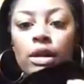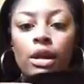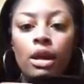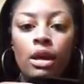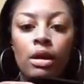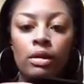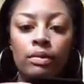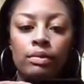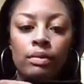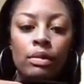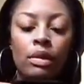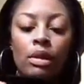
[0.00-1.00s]
there
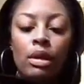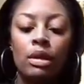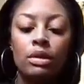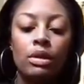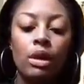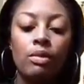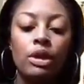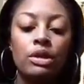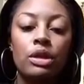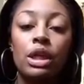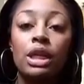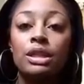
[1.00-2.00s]
so that when you
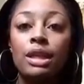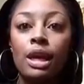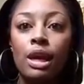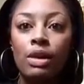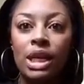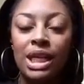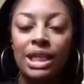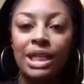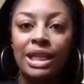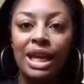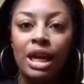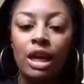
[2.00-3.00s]
turn it inside out, it doesn't
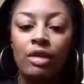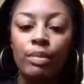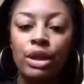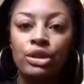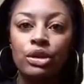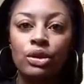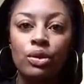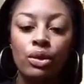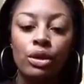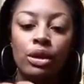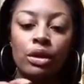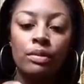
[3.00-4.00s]
like kind of bunch in the
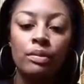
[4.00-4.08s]
corner.